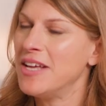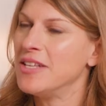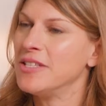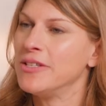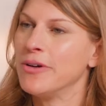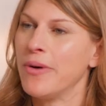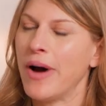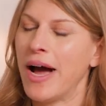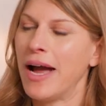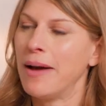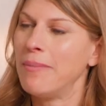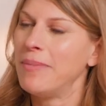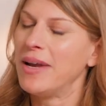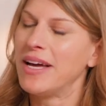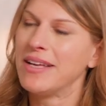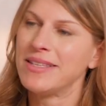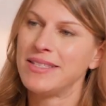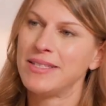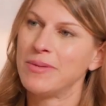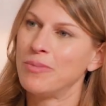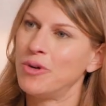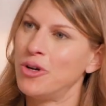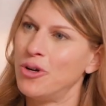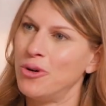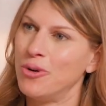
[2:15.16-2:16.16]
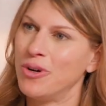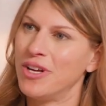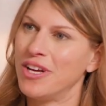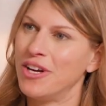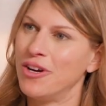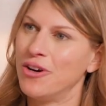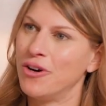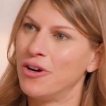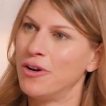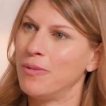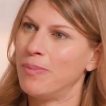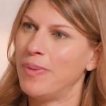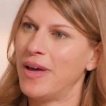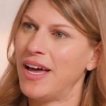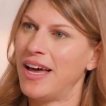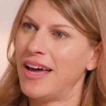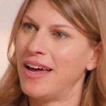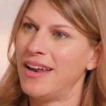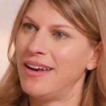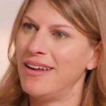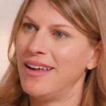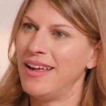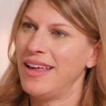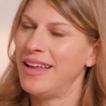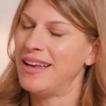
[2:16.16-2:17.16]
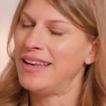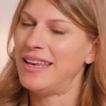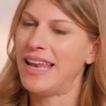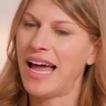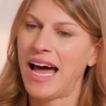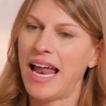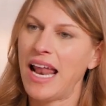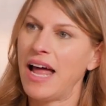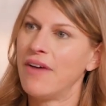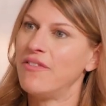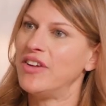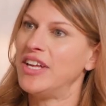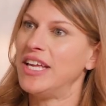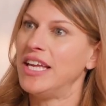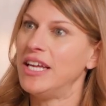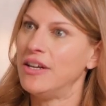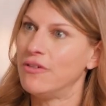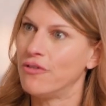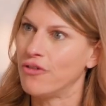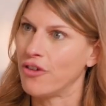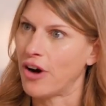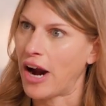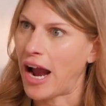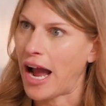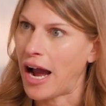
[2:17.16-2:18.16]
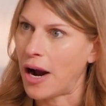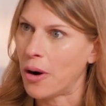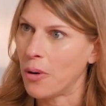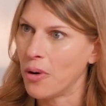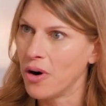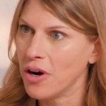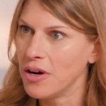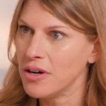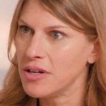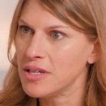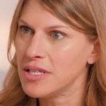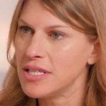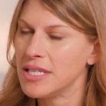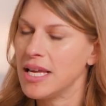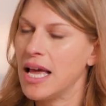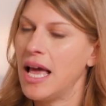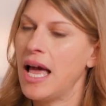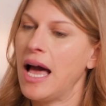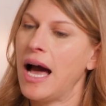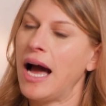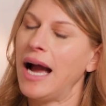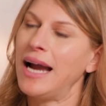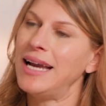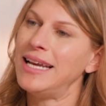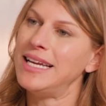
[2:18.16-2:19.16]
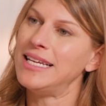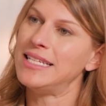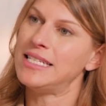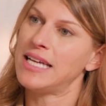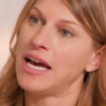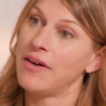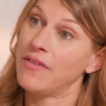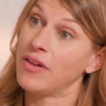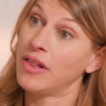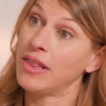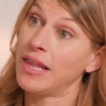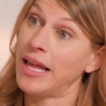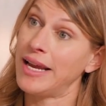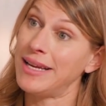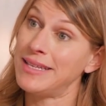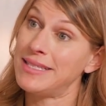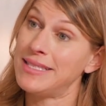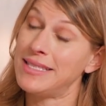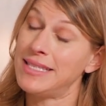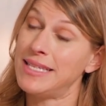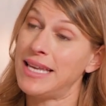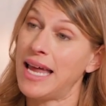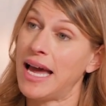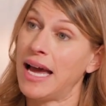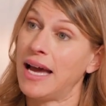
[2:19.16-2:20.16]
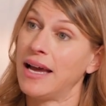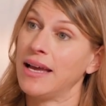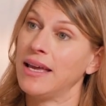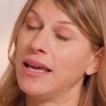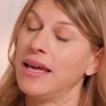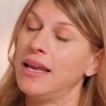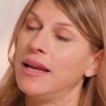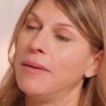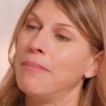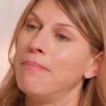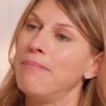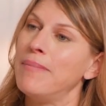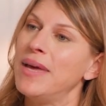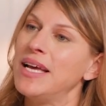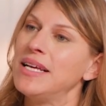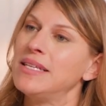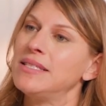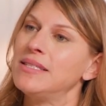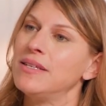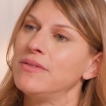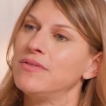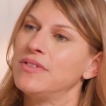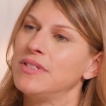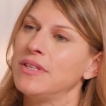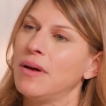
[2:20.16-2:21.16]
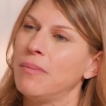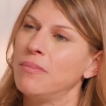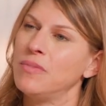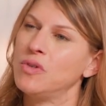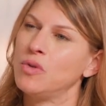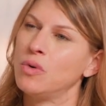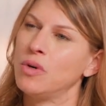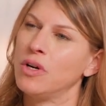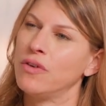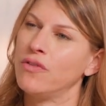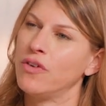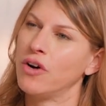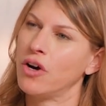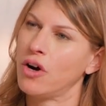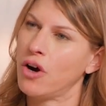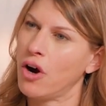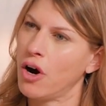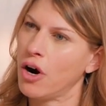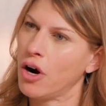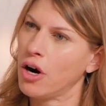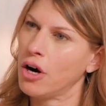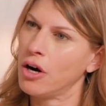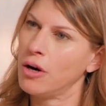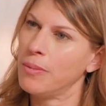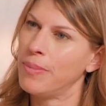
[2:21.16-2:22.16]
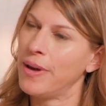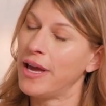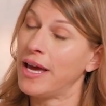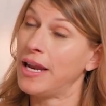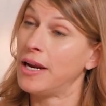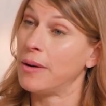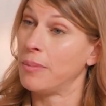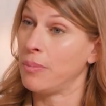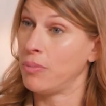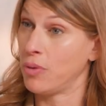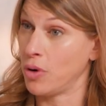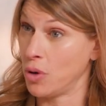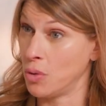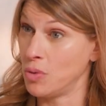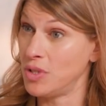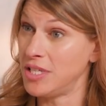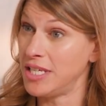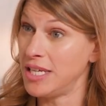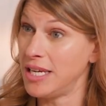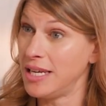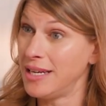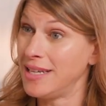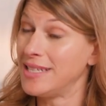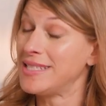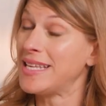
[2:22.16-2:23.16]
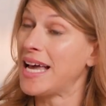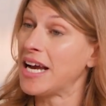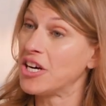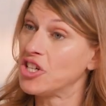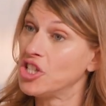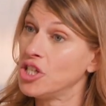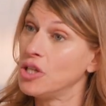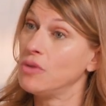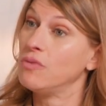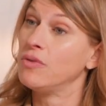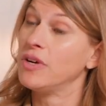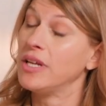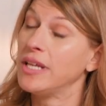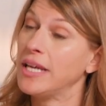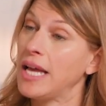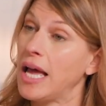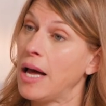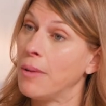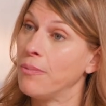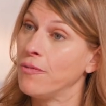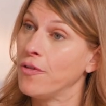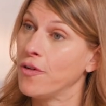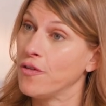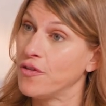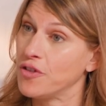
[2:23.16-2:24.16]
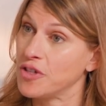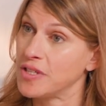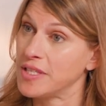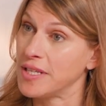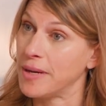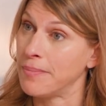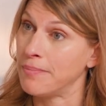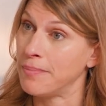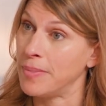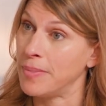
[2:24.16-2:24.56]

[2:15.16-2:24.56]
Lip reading: So I'm not someone who can go to bed not having eaten for hours. I need to have a light snack, and a mix of some sort of a carb and a protein is actually really helpful for some